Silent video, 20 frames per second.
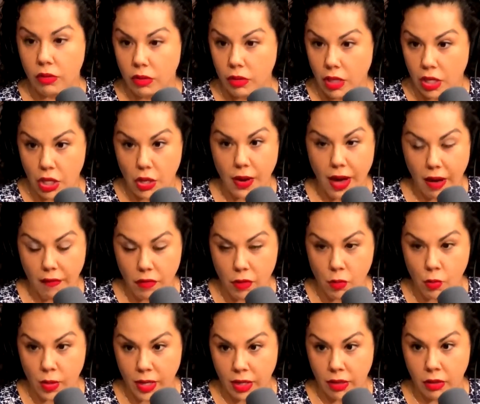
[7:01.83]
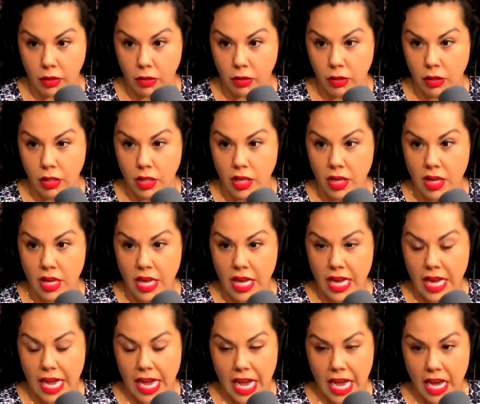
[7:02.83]
and you have the will
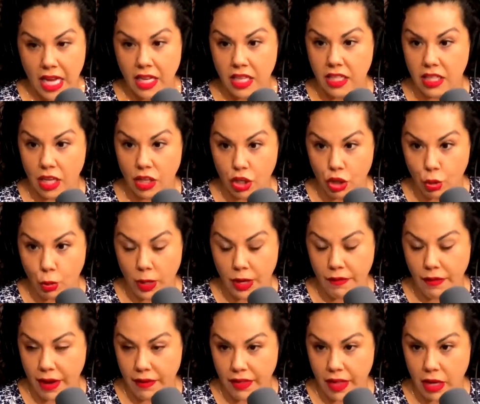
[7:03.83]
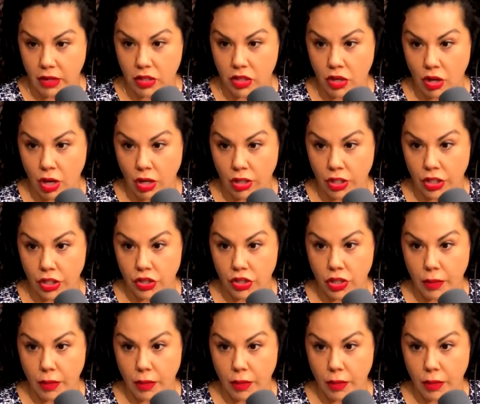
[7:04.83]
and it's under $25,000,